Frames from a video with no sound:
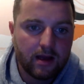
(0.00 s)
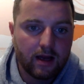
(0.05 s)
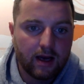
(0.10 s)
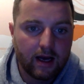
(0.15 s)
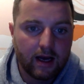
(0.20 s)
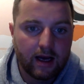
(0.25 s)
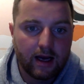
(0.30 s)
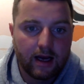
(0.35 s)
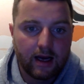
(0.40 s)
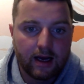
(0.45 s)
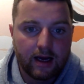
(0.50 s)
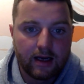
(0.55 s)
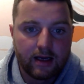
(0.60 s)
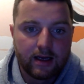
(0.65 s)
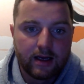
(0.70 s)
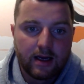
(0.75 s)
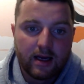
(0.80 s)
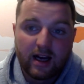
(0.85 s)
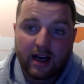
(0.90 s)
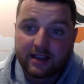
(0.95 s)
Uh,
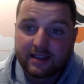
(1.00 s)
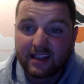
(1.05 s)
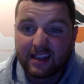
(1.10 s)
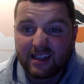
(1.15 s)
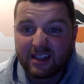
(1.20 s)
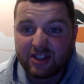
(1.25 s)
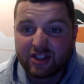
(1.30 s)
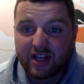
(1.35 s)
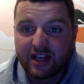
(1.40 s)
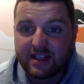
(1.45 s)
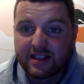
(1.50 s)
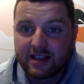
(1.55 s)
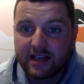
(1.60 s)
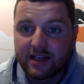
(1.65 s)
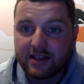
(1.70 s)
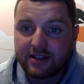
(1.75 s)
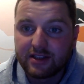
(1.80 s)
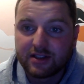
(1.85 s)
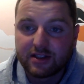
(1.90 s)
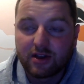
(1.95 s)
I said that
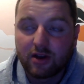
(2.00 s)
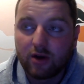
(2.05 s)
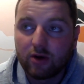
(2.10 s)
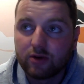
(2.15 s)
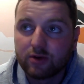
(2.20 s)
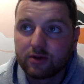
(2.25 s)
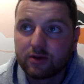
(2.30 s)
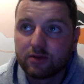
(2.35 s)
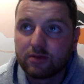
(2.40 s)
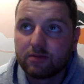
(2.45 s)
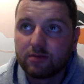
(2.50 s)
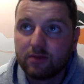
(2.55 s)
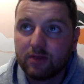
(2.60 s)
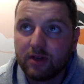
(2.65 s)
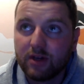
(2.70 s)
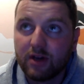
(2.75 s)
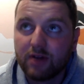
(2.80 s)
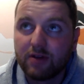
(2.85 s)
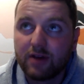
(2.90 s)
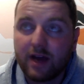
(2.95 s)
JCH's goals would,
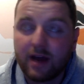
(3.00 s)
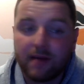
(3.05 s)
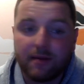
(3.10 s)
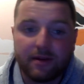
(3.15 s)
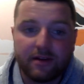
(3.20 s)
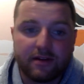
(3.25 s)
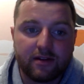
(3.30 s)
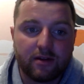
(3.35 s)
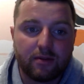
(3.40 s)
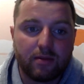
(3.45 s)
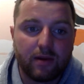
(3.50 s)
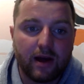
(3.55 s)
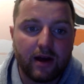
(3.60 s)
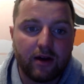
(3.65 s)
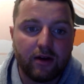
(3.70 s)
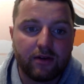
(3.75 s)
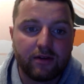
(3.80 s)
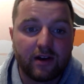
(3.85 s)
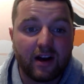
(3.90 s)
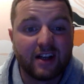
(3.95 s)
you know, get them into the
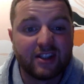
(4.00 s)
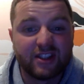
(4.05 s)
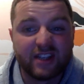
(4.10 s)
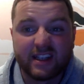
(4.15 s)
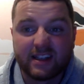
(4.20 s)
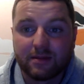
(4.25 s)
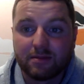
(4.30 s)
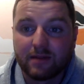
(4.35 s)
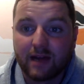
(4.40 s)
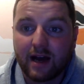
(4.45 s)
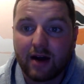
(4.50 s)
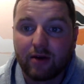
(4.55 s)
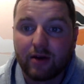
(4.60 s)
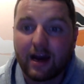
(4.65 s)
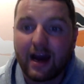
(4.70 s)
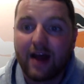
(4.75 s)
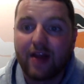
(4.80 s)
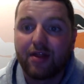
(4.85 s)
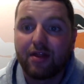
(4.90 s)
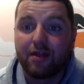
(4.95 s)
playoffs. I actually had them down
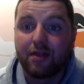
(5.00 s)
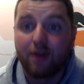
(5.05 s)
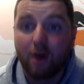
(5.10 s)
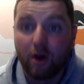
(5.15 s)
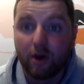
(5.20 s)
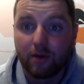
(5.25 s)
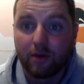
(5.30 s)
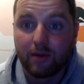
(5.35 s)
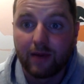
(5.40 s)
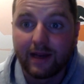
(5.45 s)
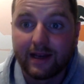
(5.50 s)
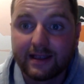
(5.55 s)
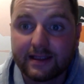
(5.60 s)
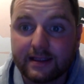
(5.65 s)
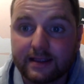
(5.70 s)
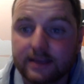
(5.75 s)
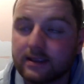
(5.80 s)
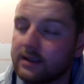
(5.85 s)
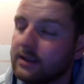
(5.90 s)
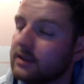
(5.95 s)
at third place.